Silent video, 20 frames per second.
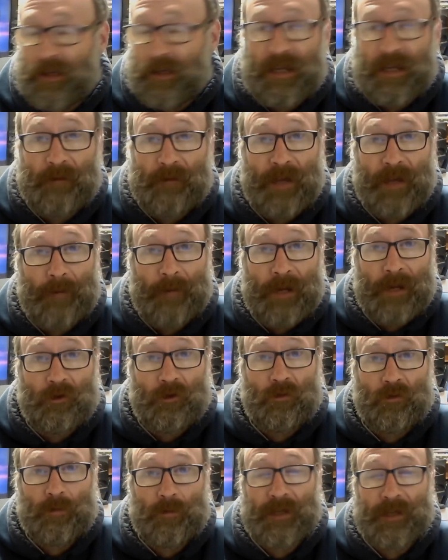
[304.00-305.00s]
thing coming up here
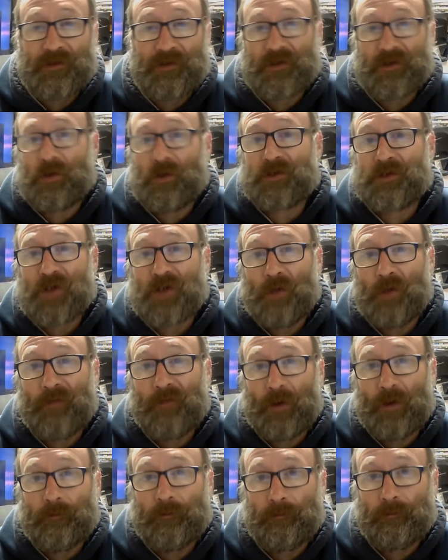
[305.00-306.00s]
will be tonight's
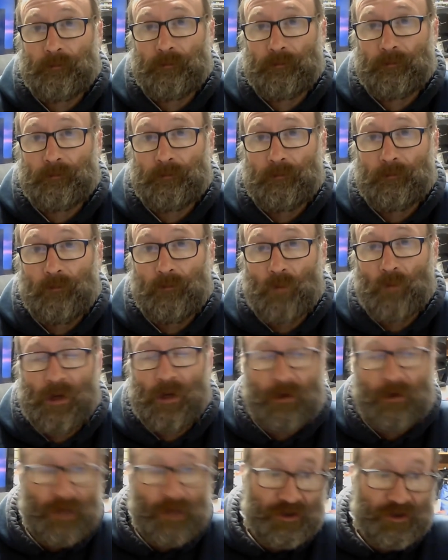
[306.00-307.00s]
convo,
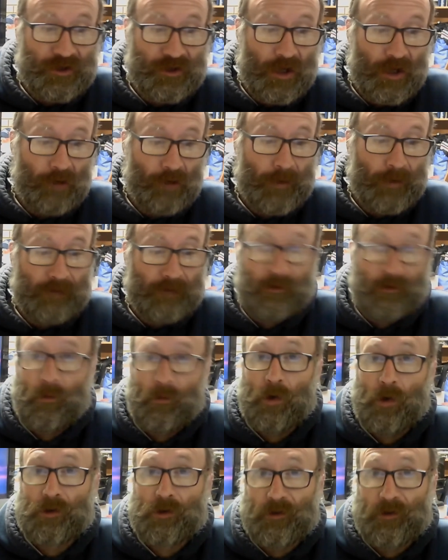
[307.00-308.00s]
where I'll let you know whether it
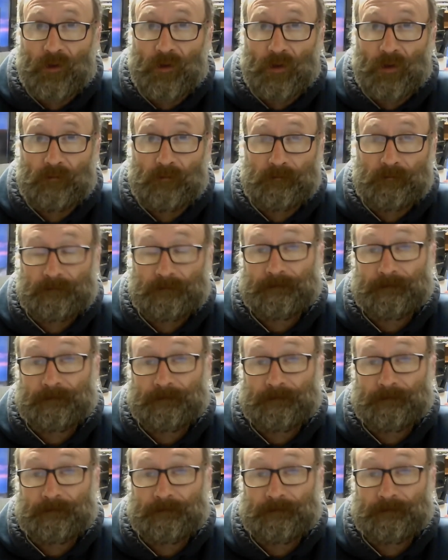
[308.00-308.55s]
worked or not.